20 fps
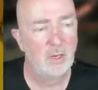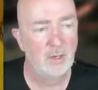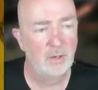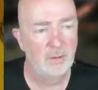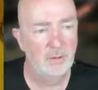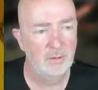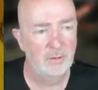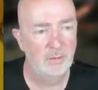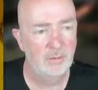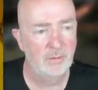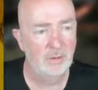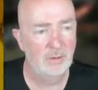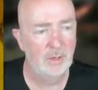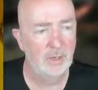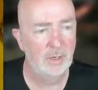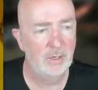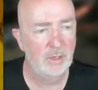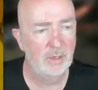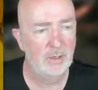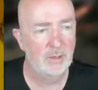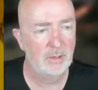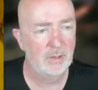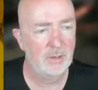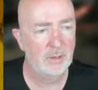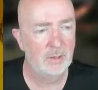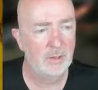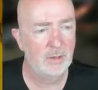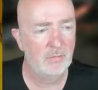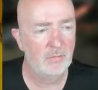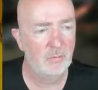And then
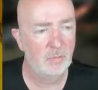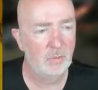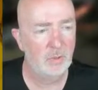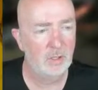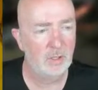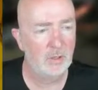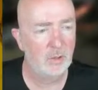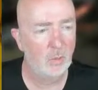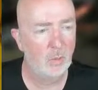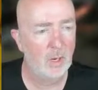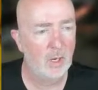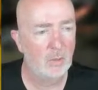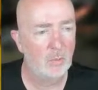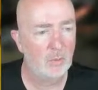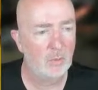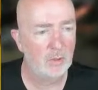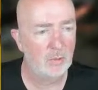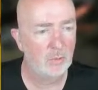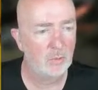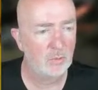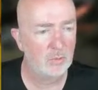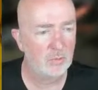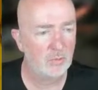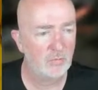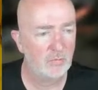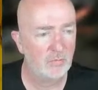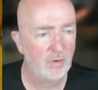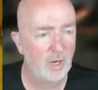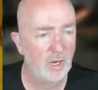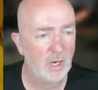if we go out, we can also
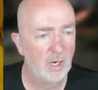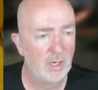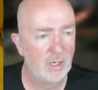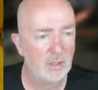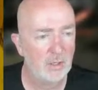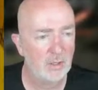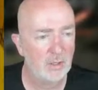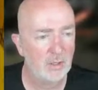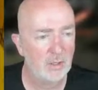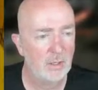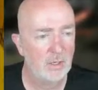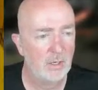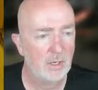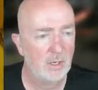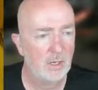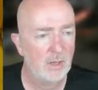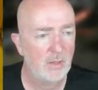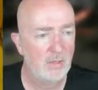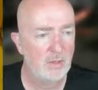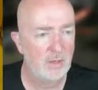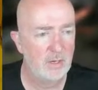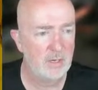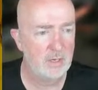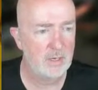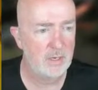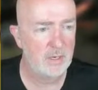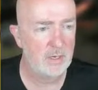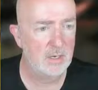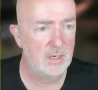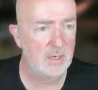find
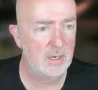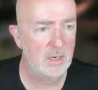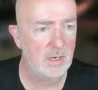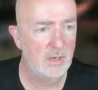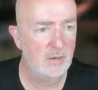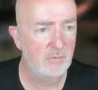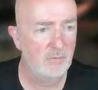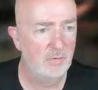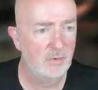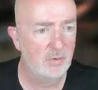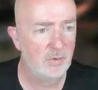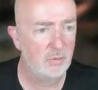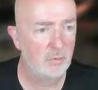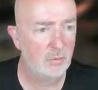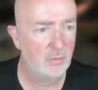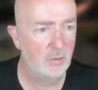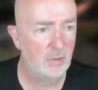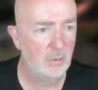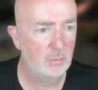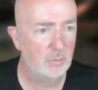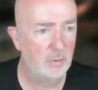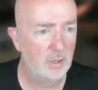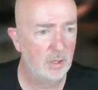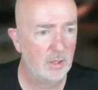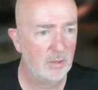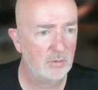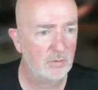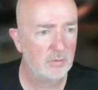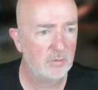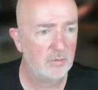the inventory
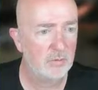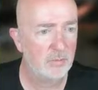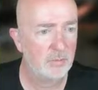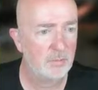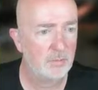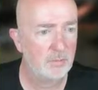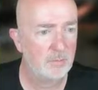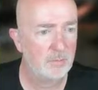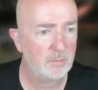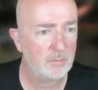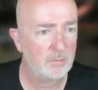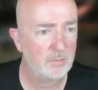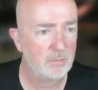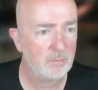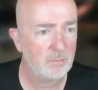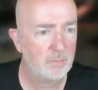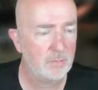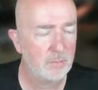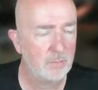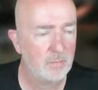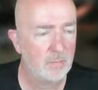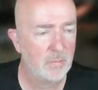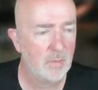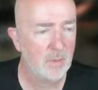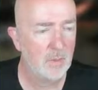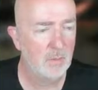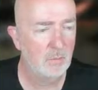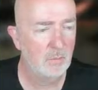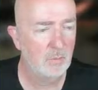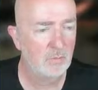price.
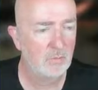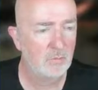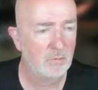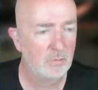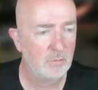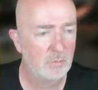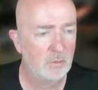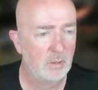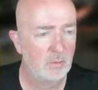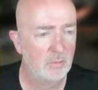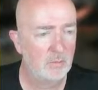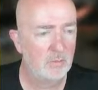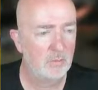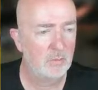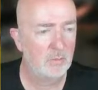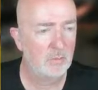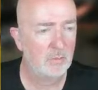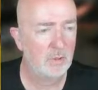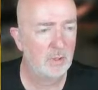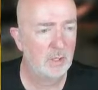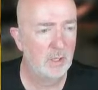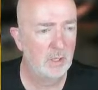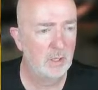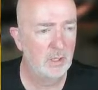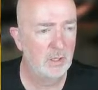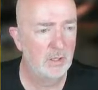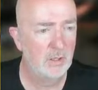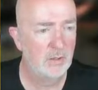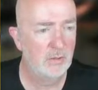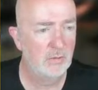We should be able to.
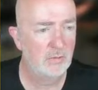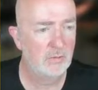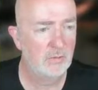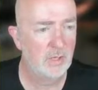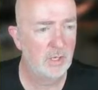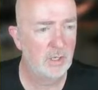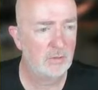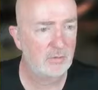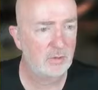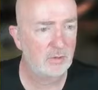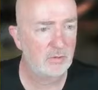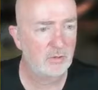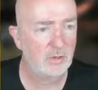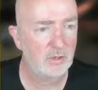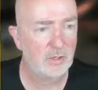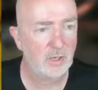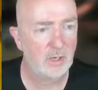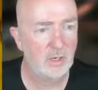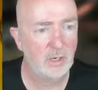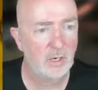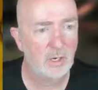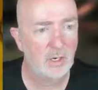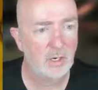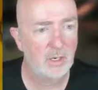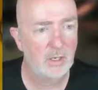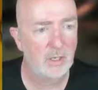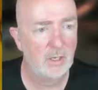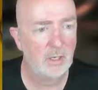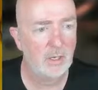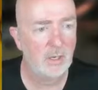Is
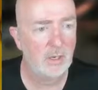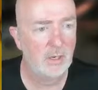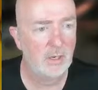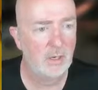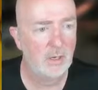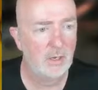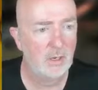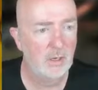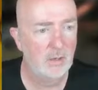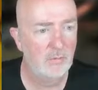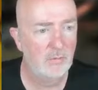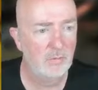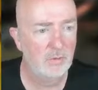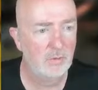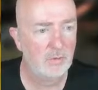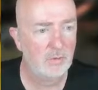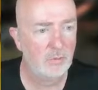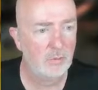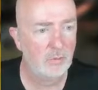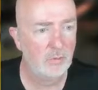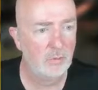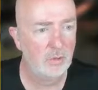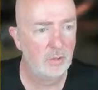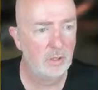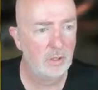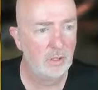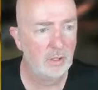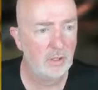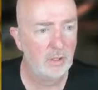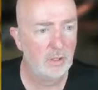HIJKL
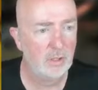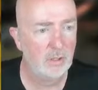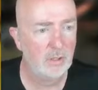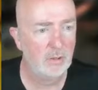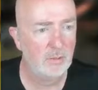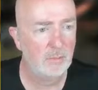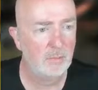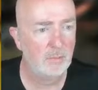inventory.